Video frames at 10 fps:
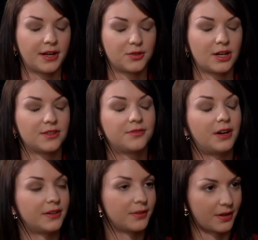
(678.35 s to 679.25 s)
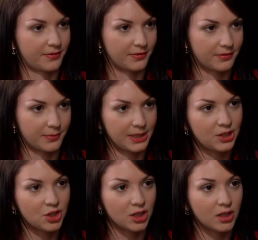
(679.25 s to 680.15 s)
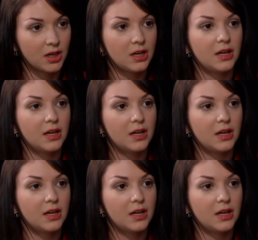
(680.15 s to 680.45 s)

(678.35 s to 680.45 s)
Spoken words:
I tried to find a lot of information,